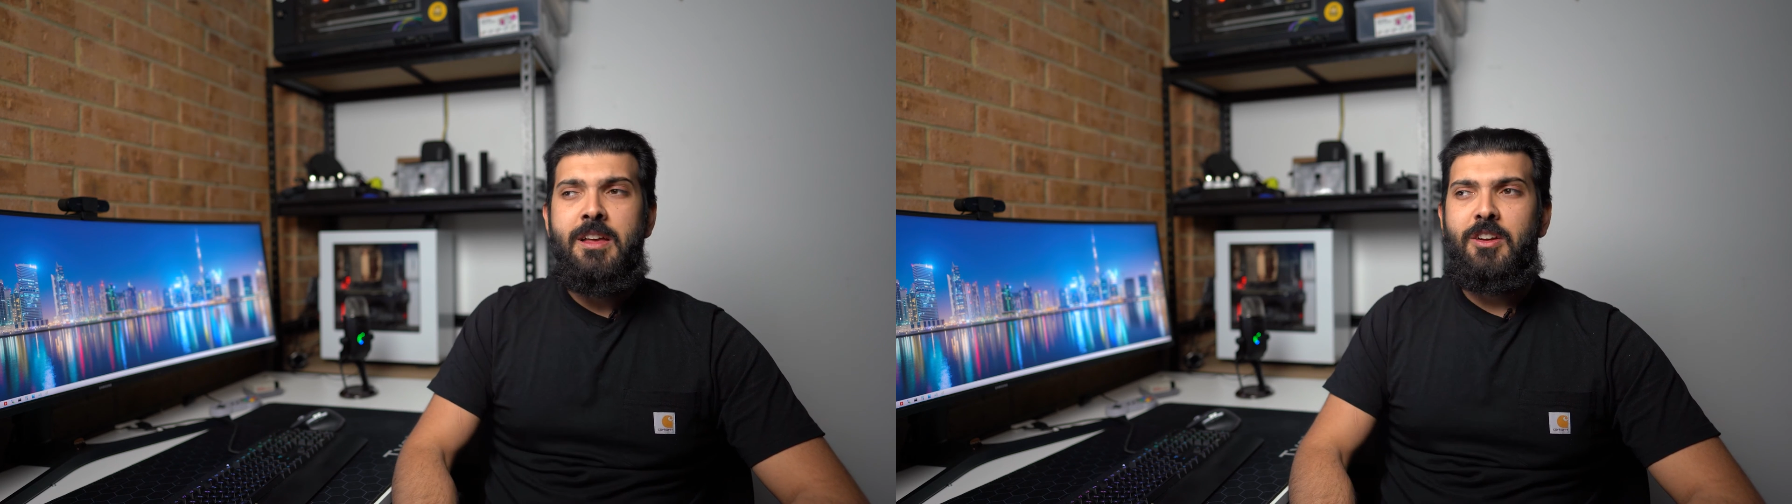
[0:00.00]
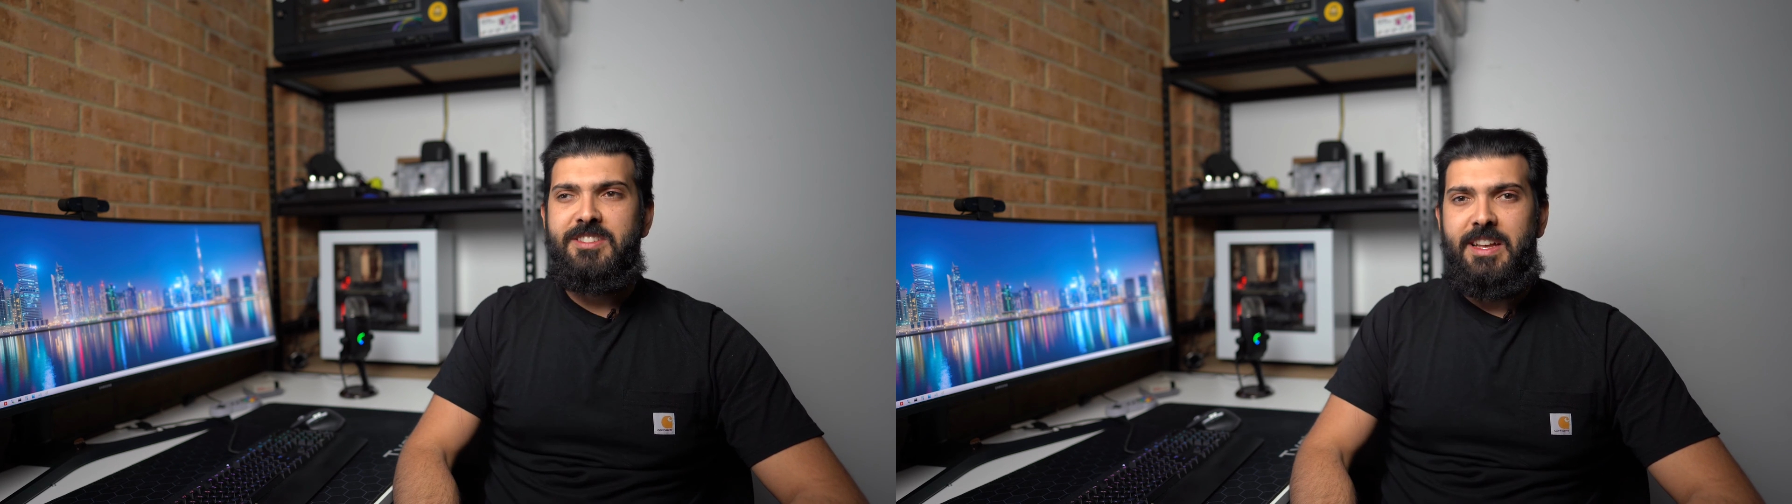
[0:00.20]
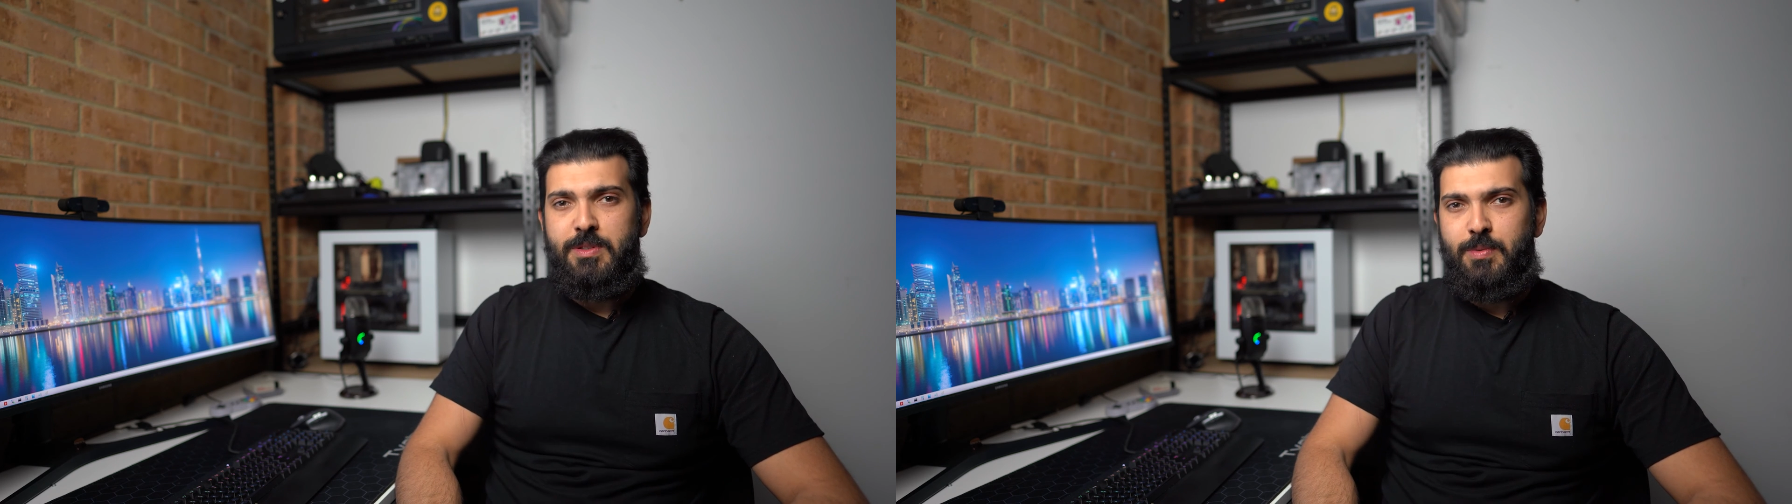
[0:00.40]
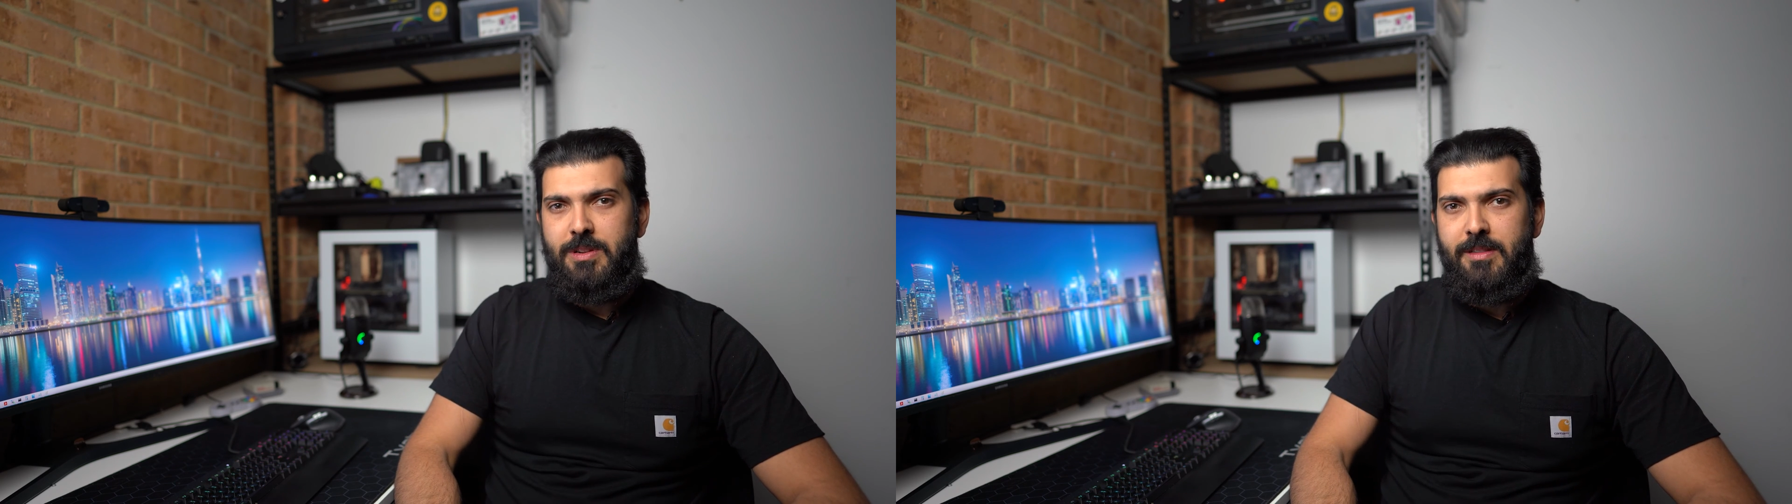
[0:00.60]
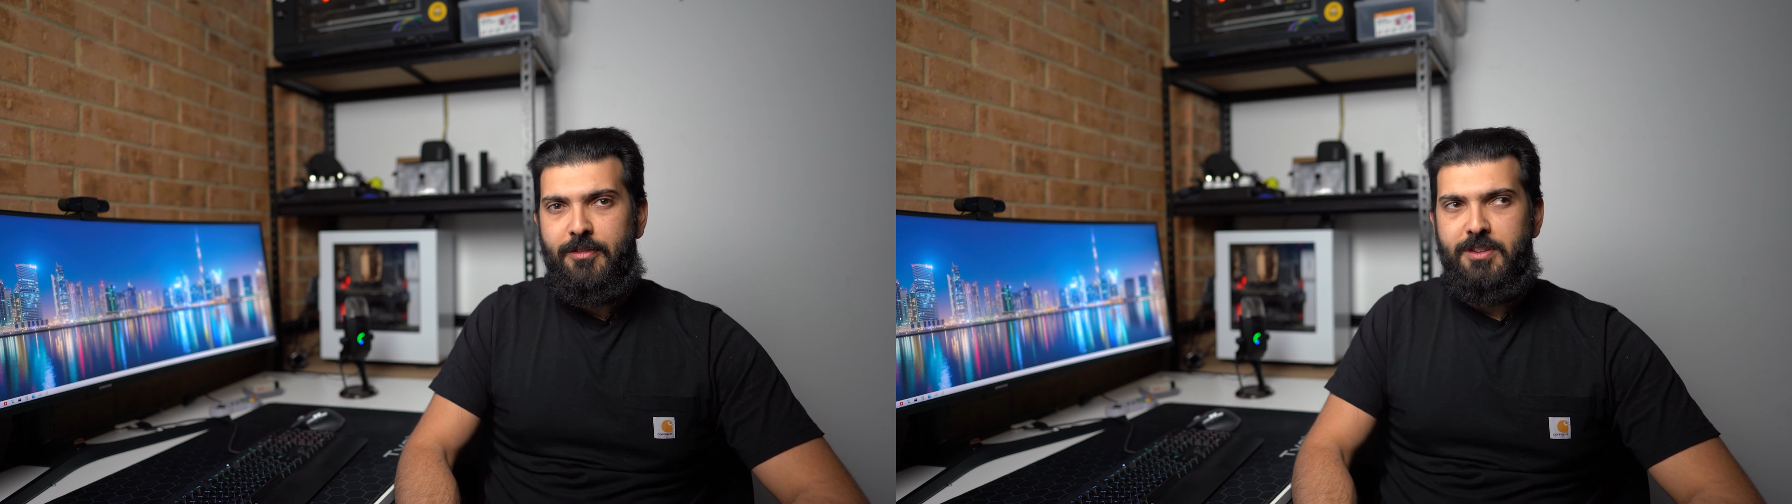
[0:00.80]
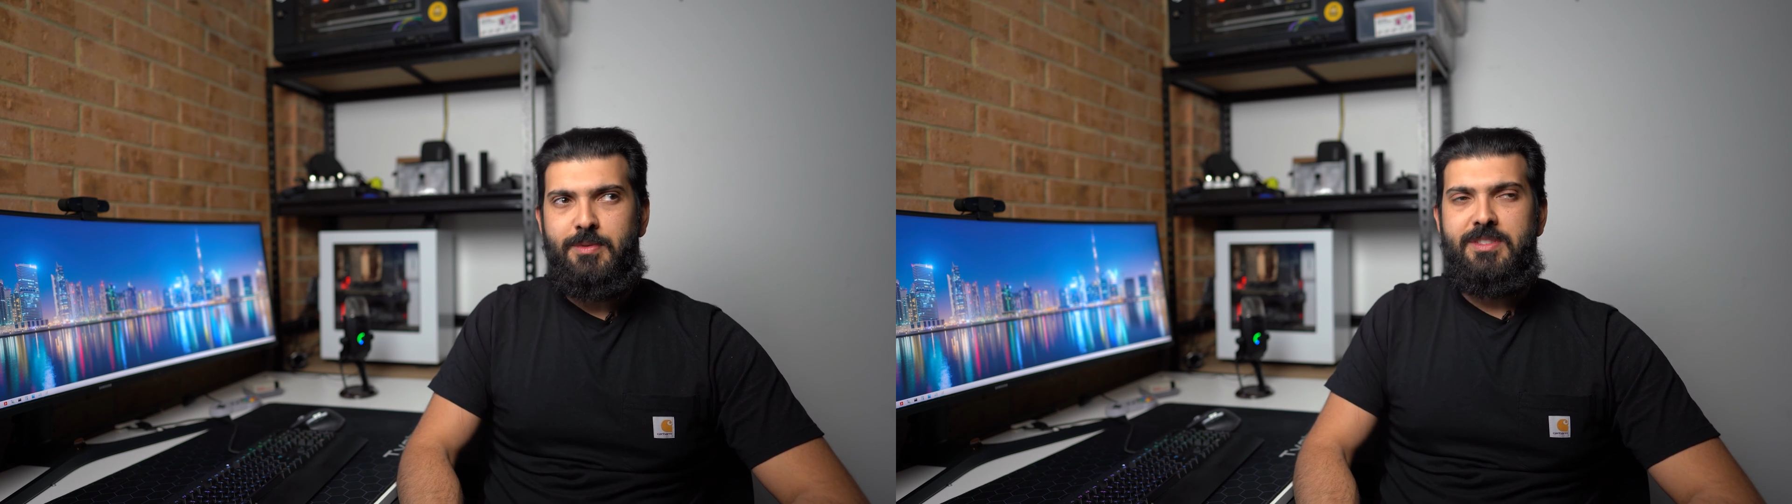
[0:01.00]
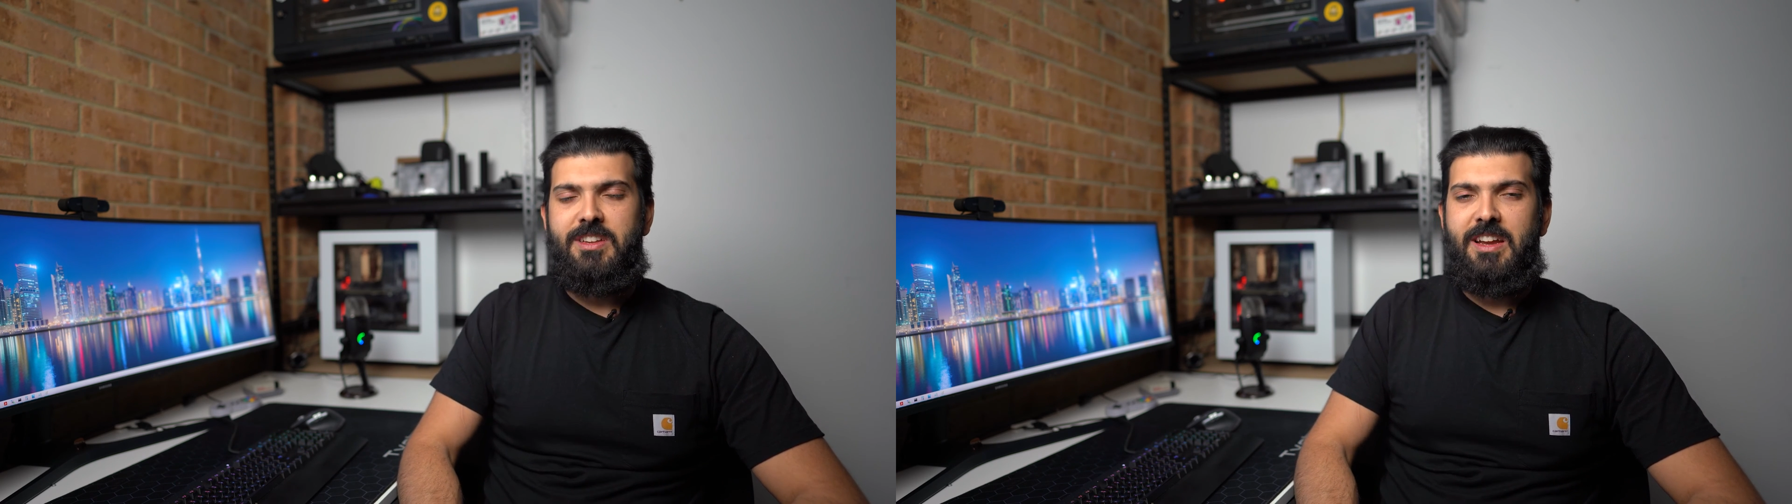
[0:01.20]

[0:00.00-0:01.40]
because that was one of the first ones and